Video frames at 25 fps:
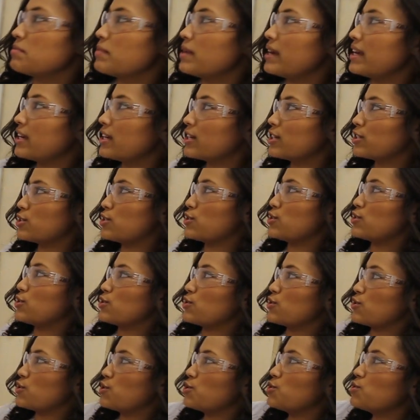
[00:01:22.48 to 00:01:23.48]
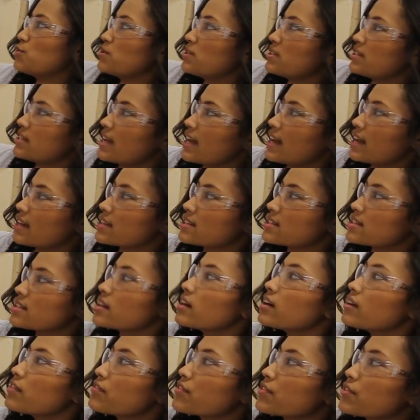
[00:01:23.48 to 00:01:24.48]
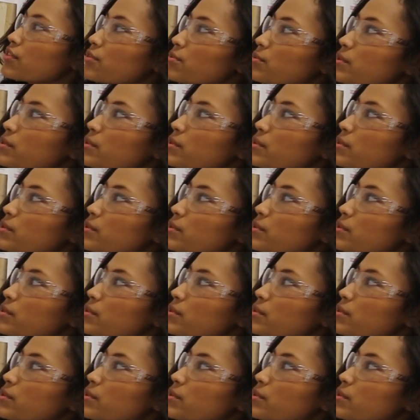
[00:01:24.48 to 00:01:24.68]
make 2 stacks of